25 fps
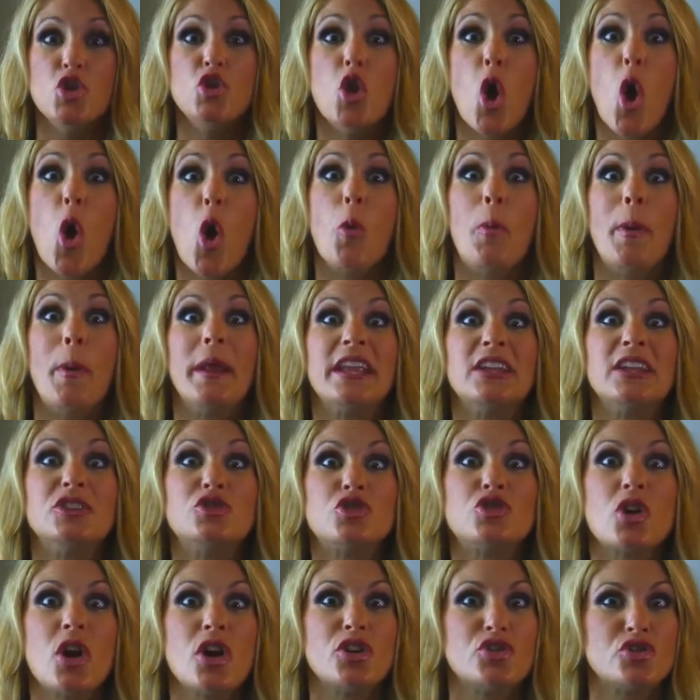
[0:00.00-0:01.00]
Nobody
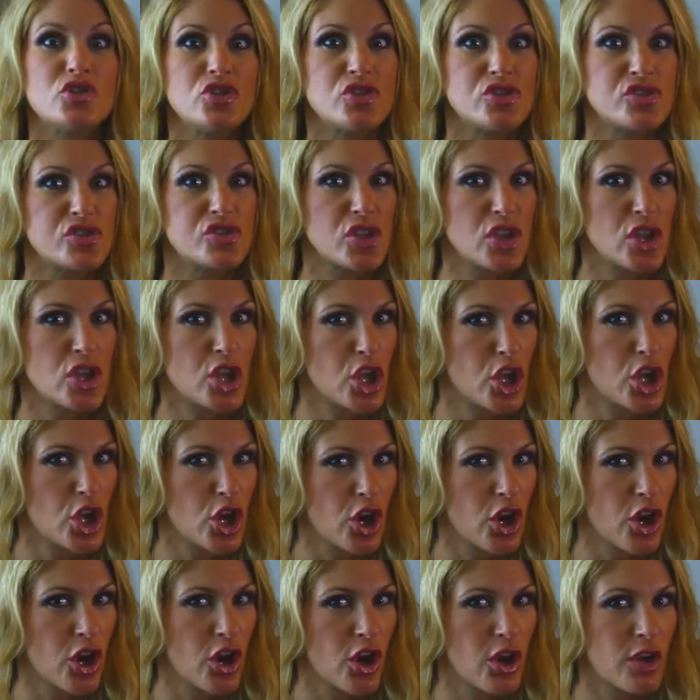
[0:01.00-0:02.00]
judges
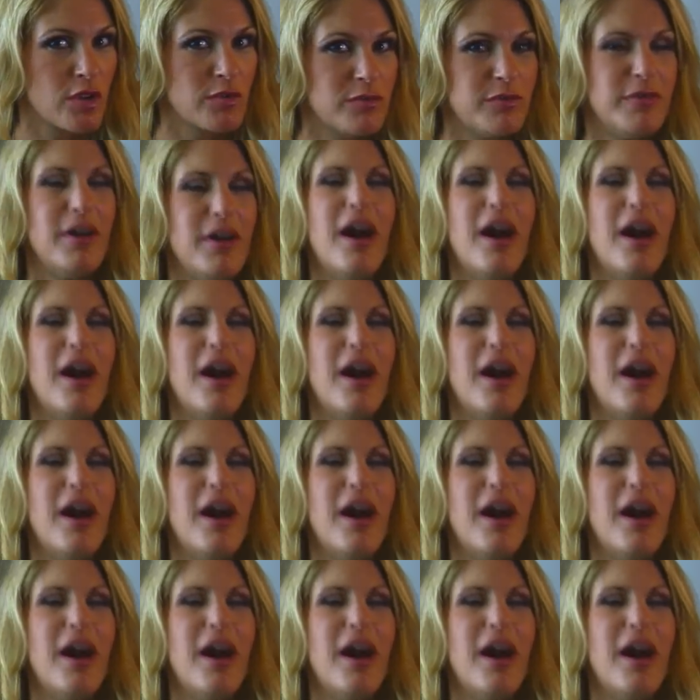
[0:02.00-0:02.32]
here.